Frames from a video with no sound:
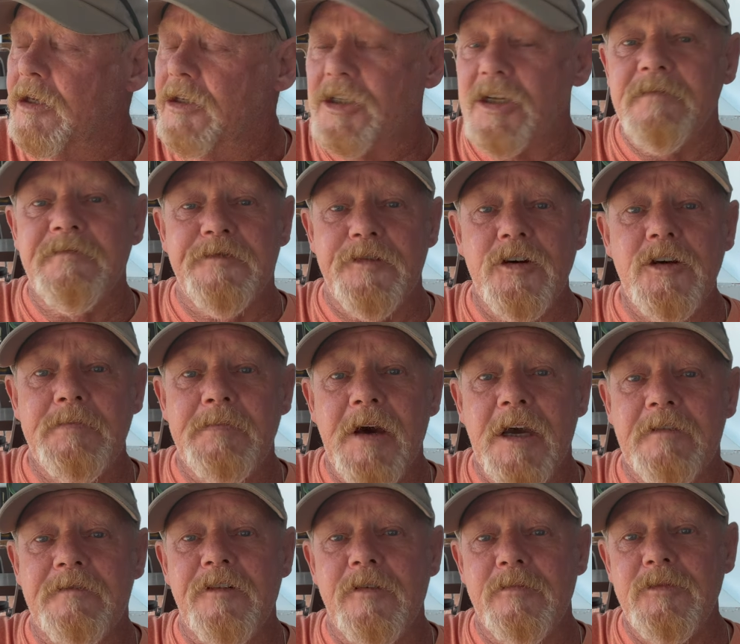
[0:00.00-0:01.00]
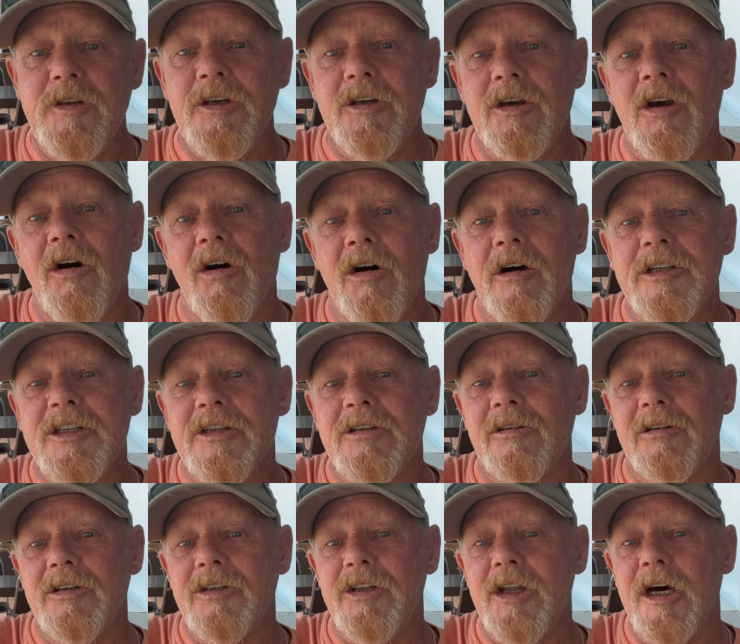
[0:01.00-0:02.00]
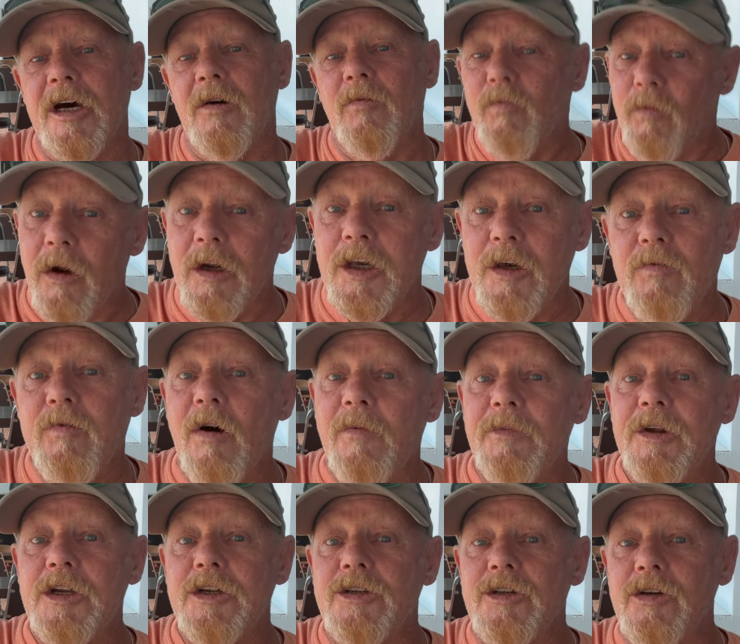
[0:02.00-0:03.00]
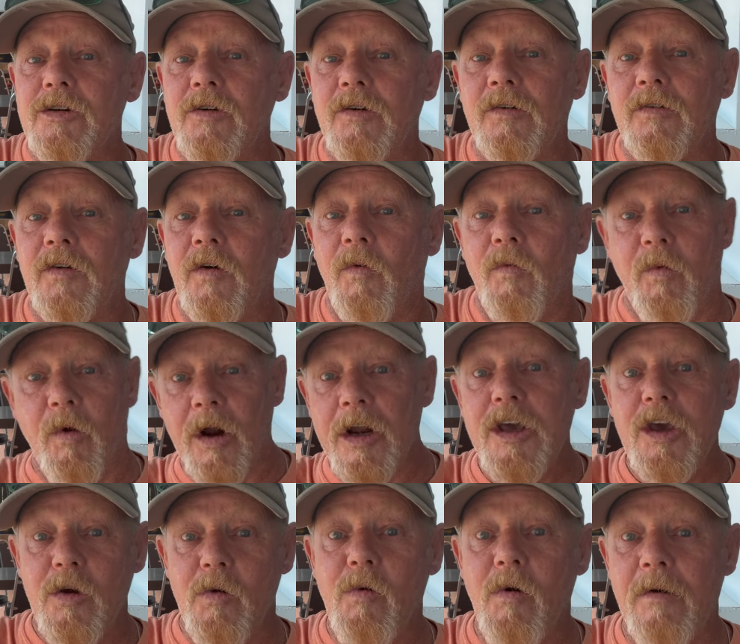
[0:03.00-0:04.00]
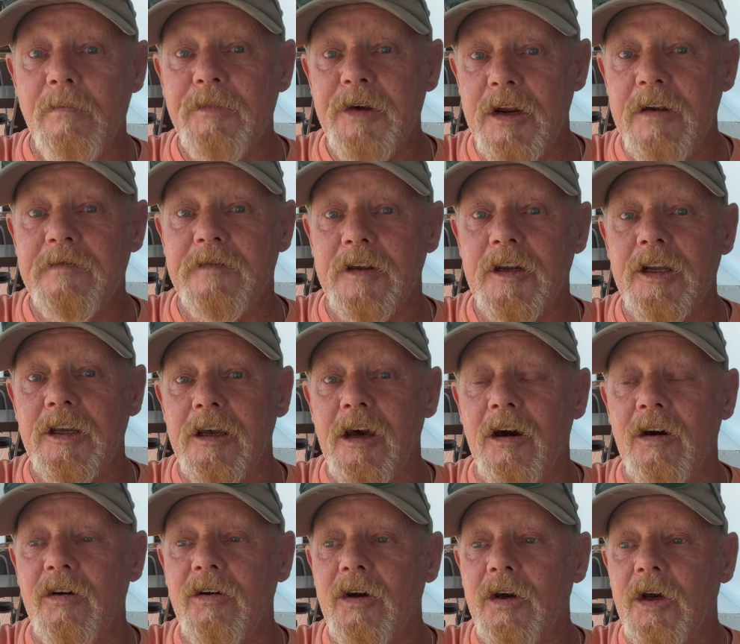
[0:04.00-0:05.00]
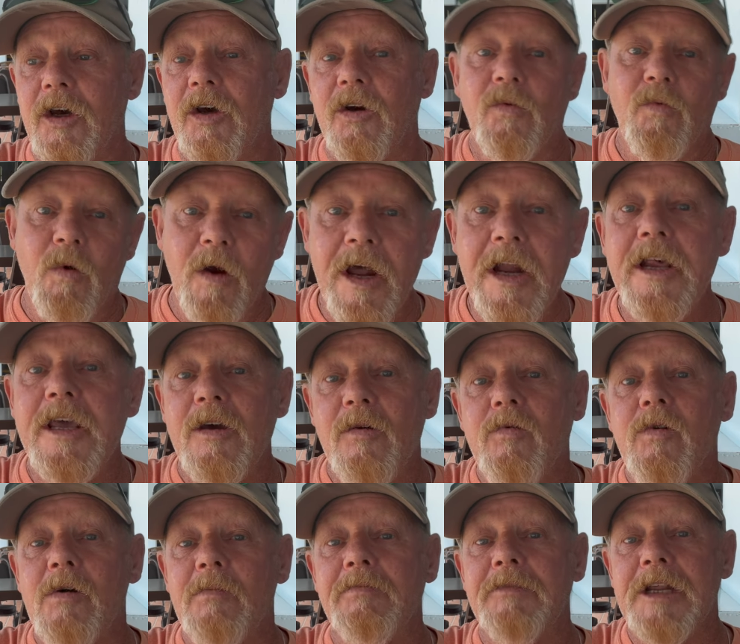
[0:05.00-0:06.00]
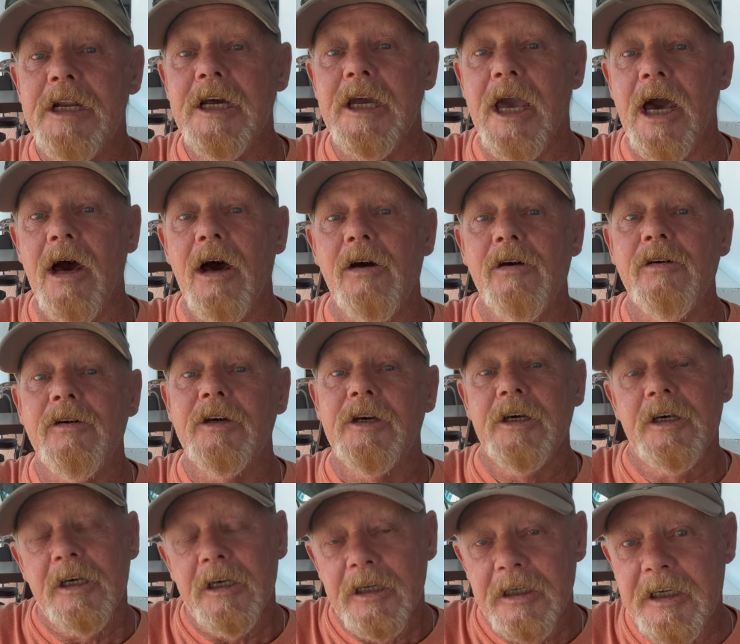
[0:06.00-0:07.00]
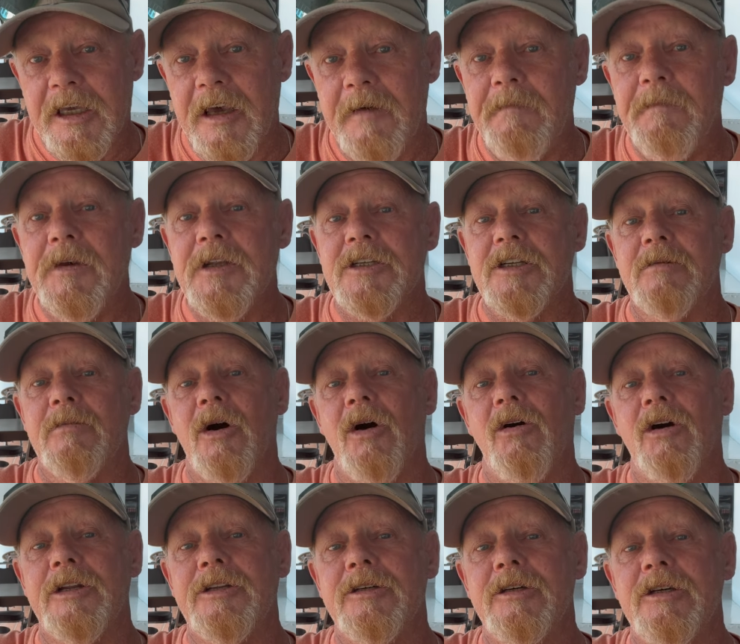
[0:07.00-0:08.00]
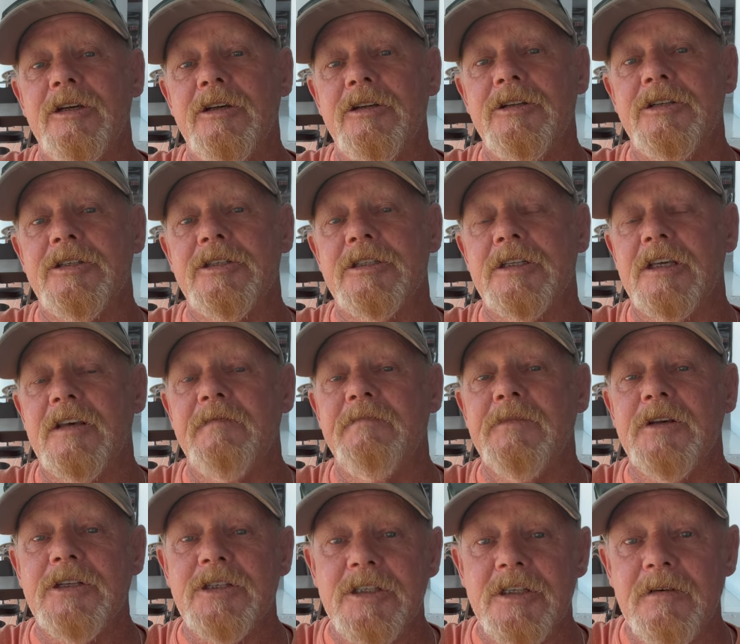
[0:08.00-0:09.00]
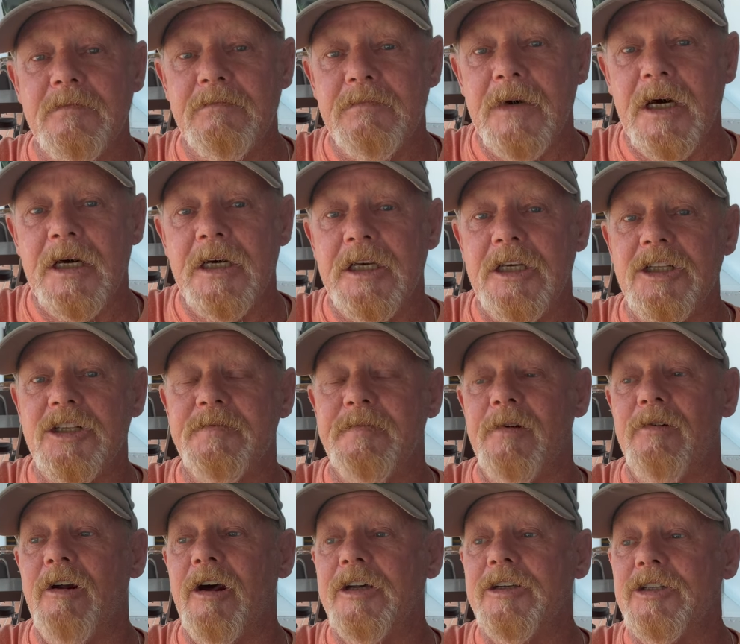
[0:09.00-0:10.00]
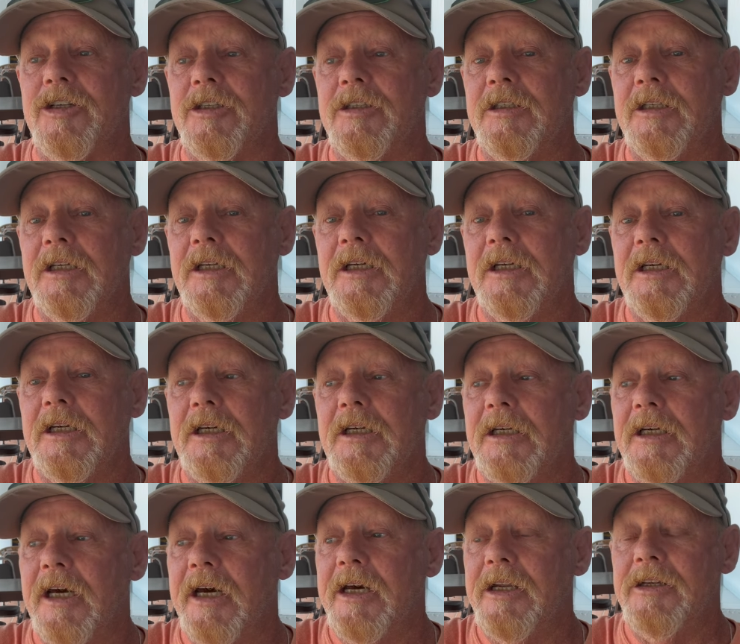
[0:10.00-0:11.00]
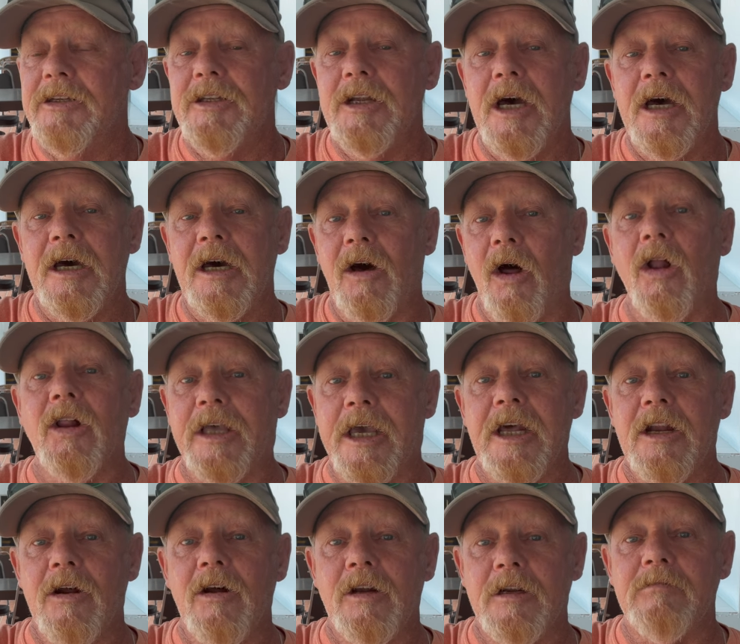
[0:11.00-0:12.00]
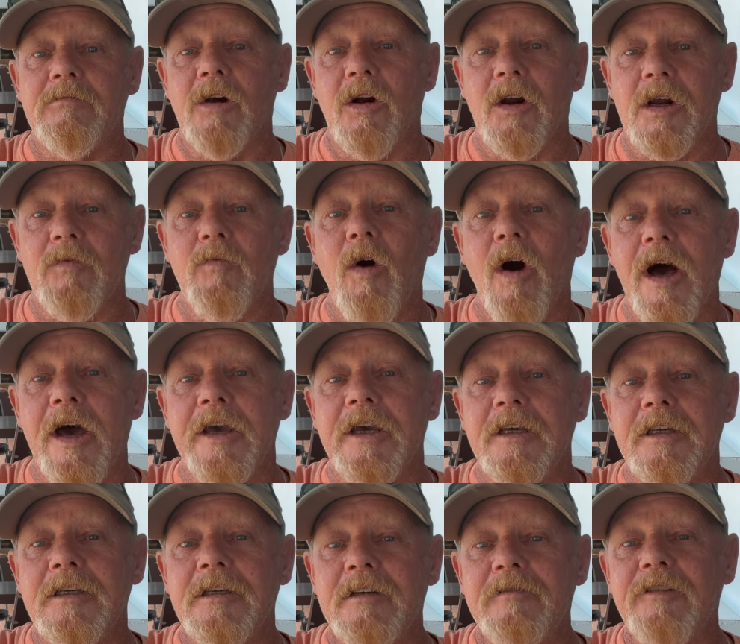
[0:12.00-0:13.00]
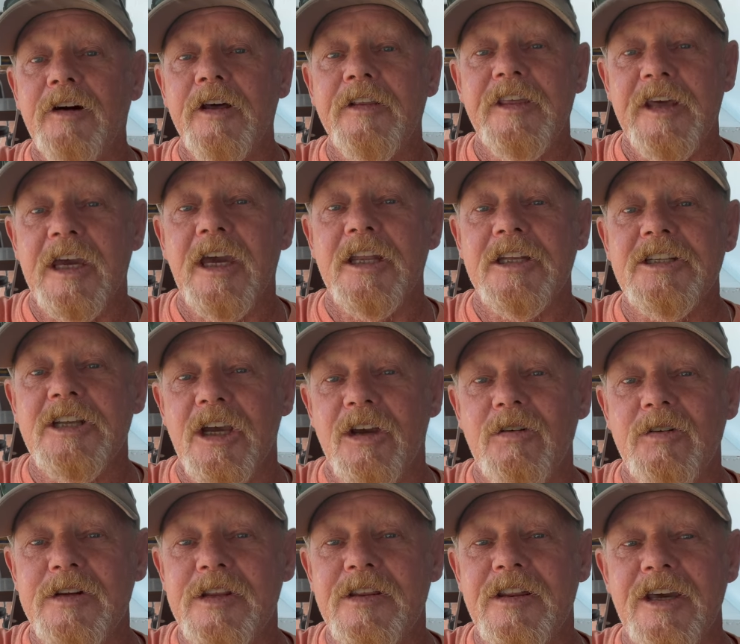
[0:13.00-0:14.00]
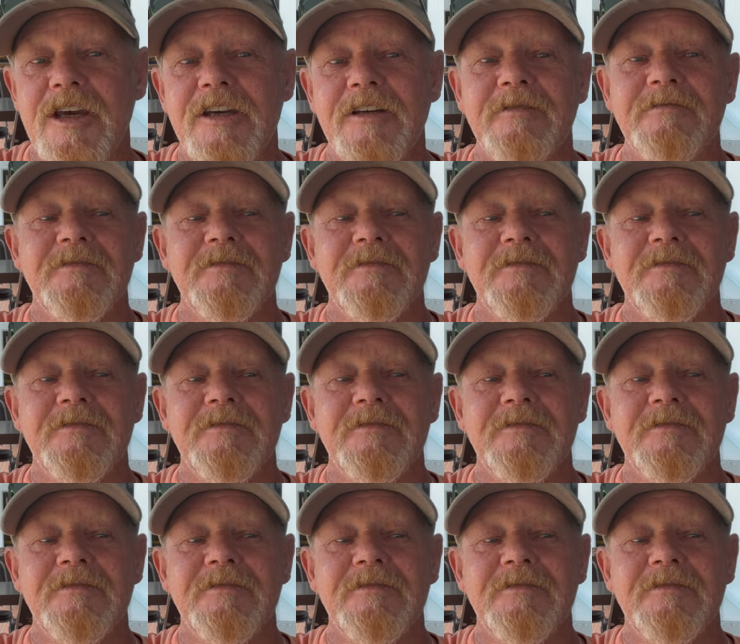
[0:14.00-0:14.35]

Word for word: some feedback from you guys on uh, what do you want me to do? What do you want me to video? Where do you want me to go? Give me some ideas, give me some uh, inspiration. And uh, I'll get on it right away if I think it's a good thing.